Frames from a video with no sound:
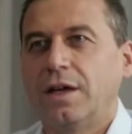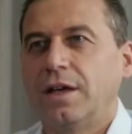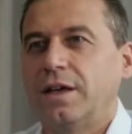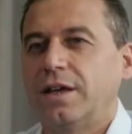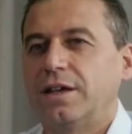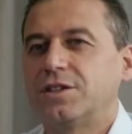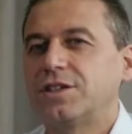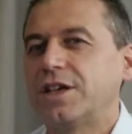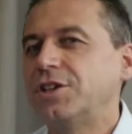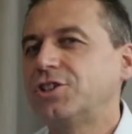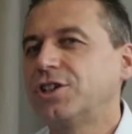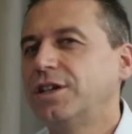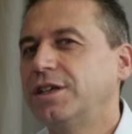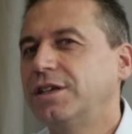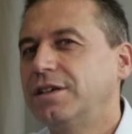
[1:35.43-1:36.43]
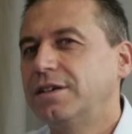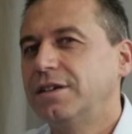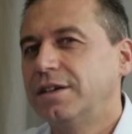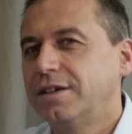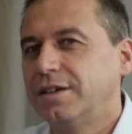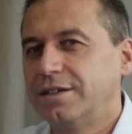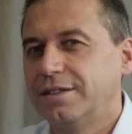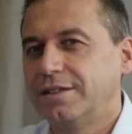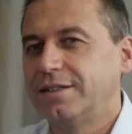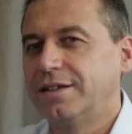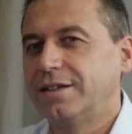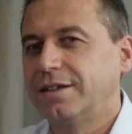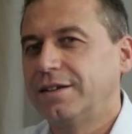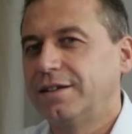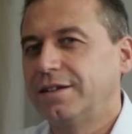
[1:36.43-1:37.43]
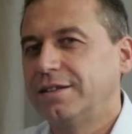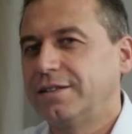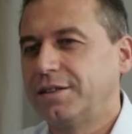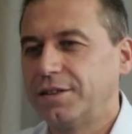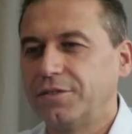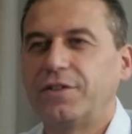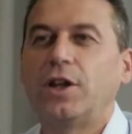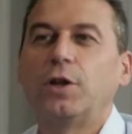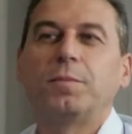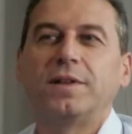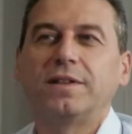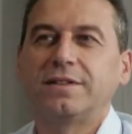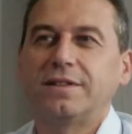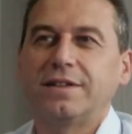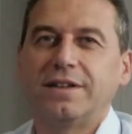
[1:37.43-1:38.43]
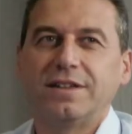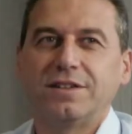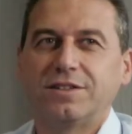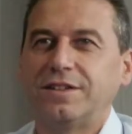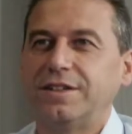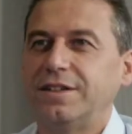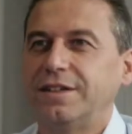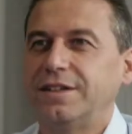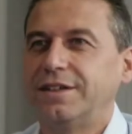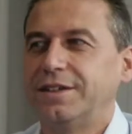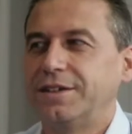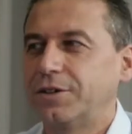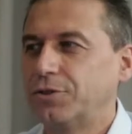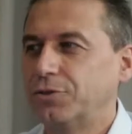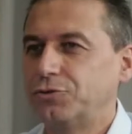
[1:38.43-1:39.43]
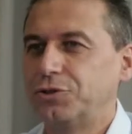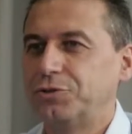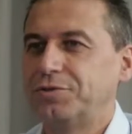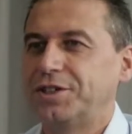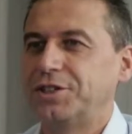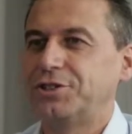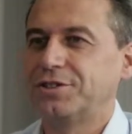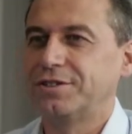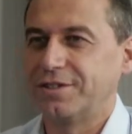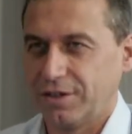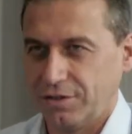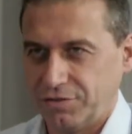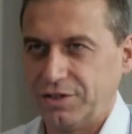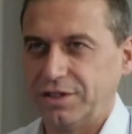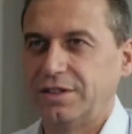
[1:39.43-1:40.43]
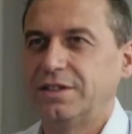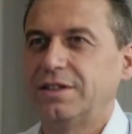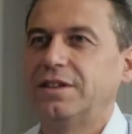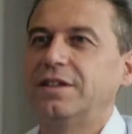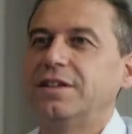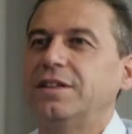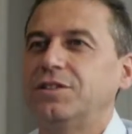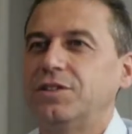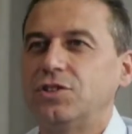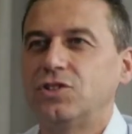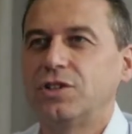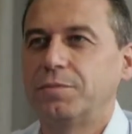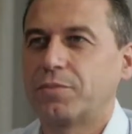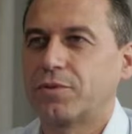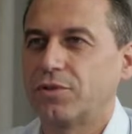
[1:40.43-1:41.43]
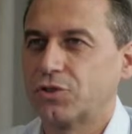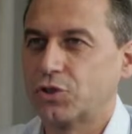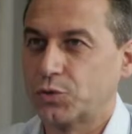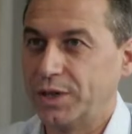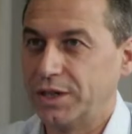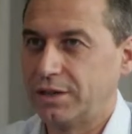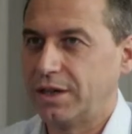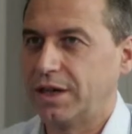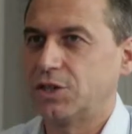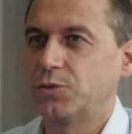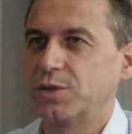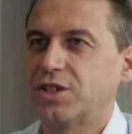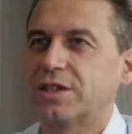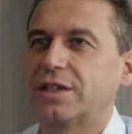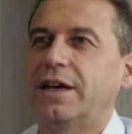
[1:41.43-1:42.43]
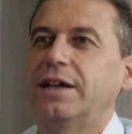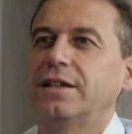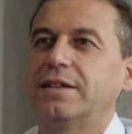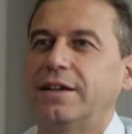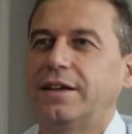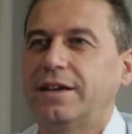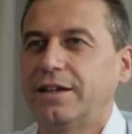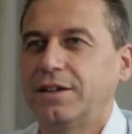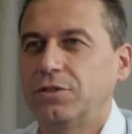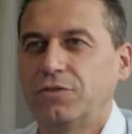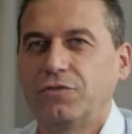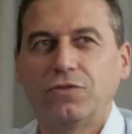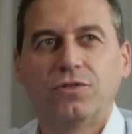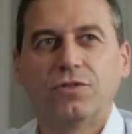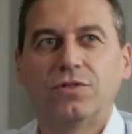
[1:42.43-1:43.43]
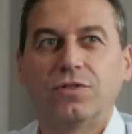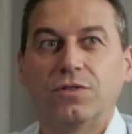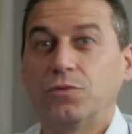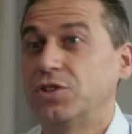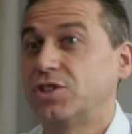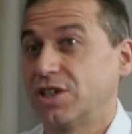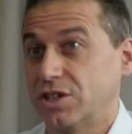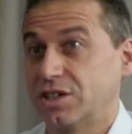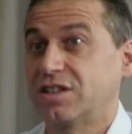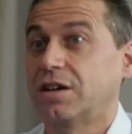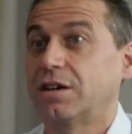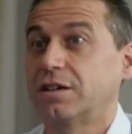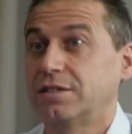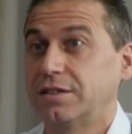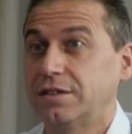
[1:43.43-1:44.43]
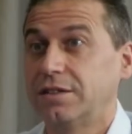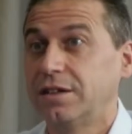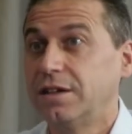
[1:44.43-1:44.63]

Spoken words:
Essentially, the development is the continuation of the DJ Pro suite, as we said, and of course, which has started